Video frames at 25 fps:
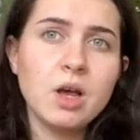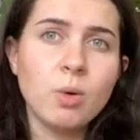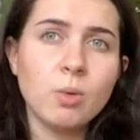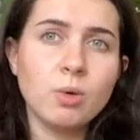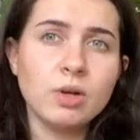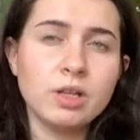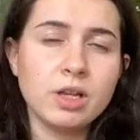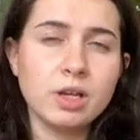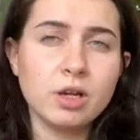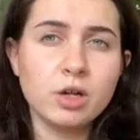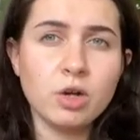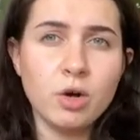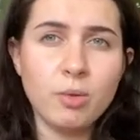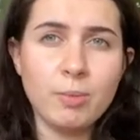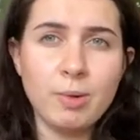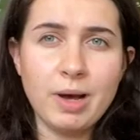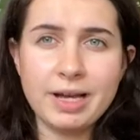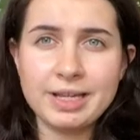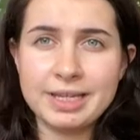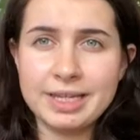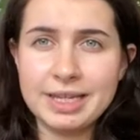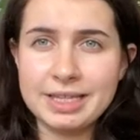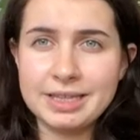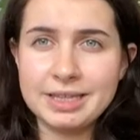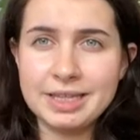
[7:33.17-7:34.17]
When I go
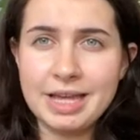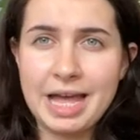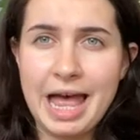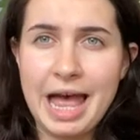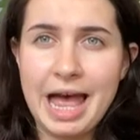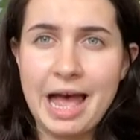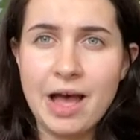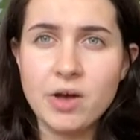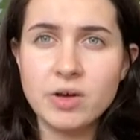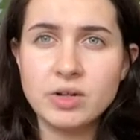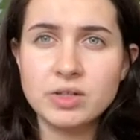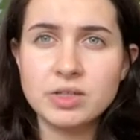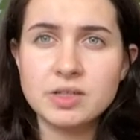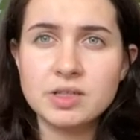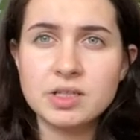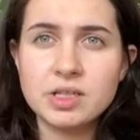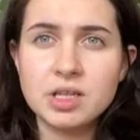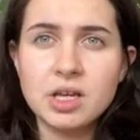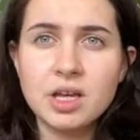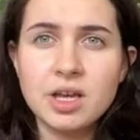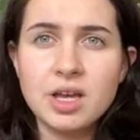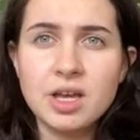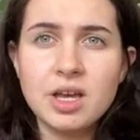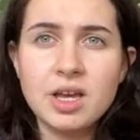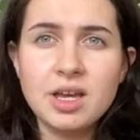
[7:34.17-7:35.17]
back in the house,
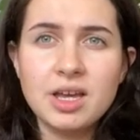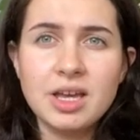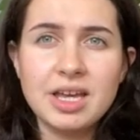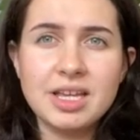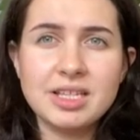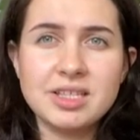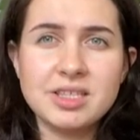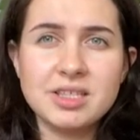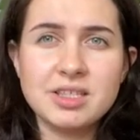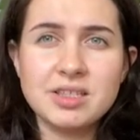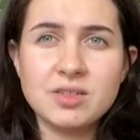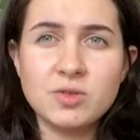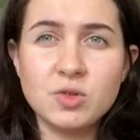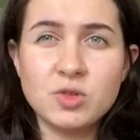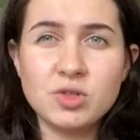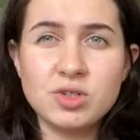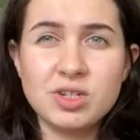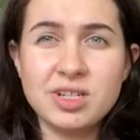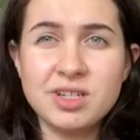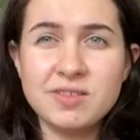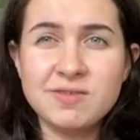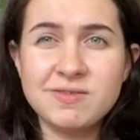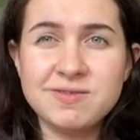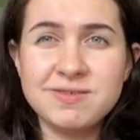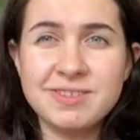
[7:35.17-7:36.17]
it's
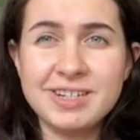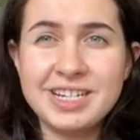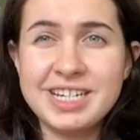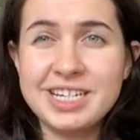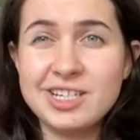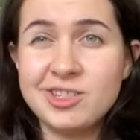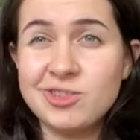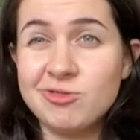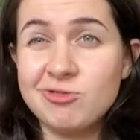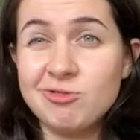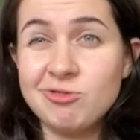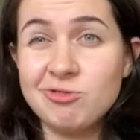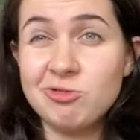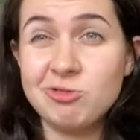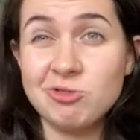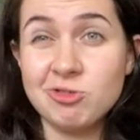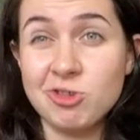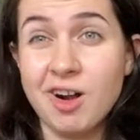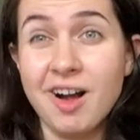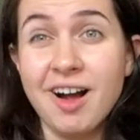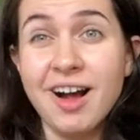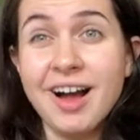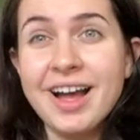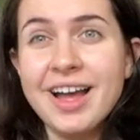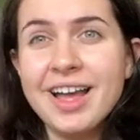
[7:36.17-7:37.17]
usually really
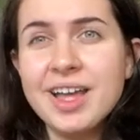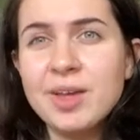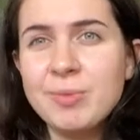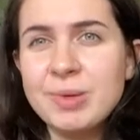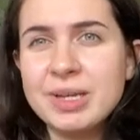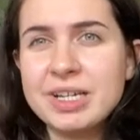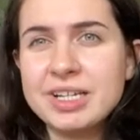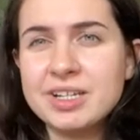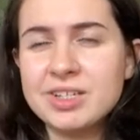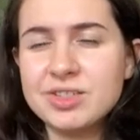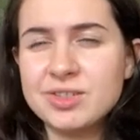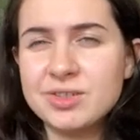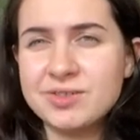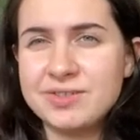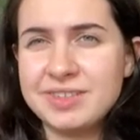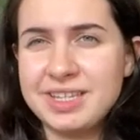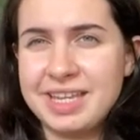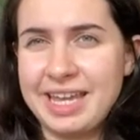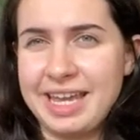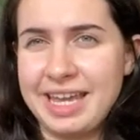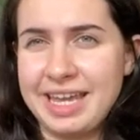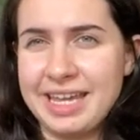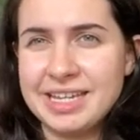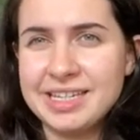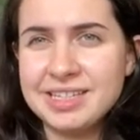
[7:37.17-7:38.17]
dry because of
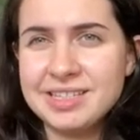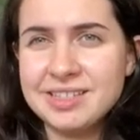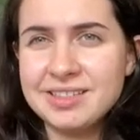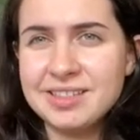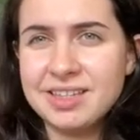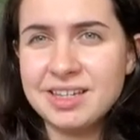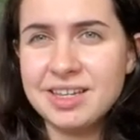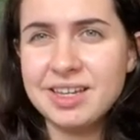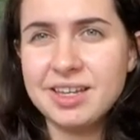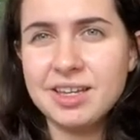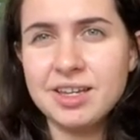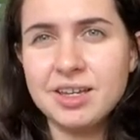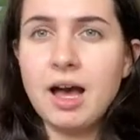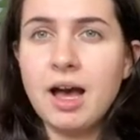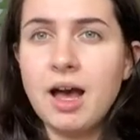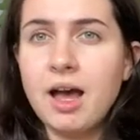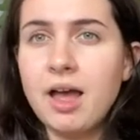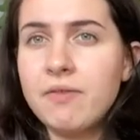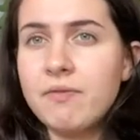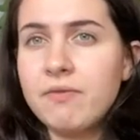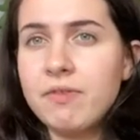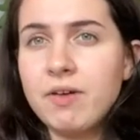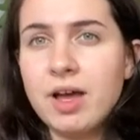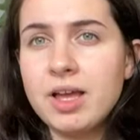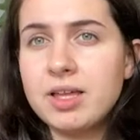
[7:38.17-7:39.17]
the AC.
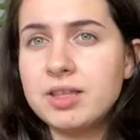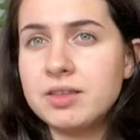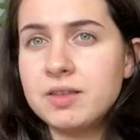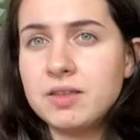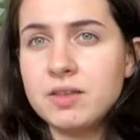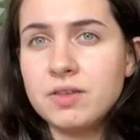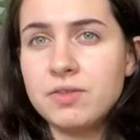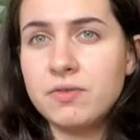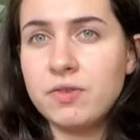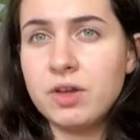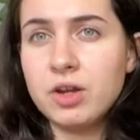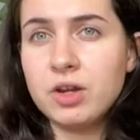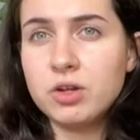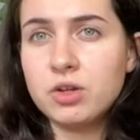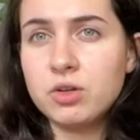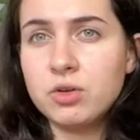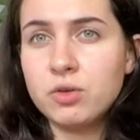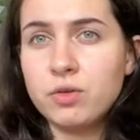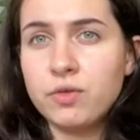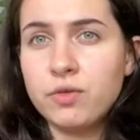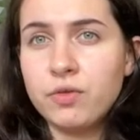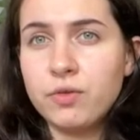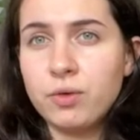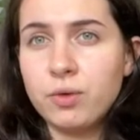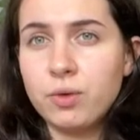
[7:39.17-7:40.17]
I find these very
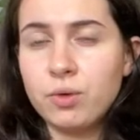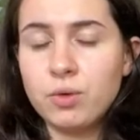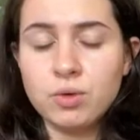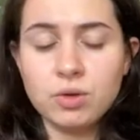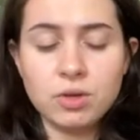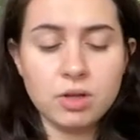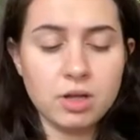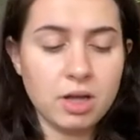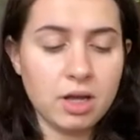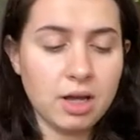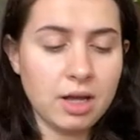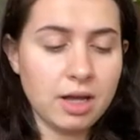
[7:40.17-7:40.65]
useful.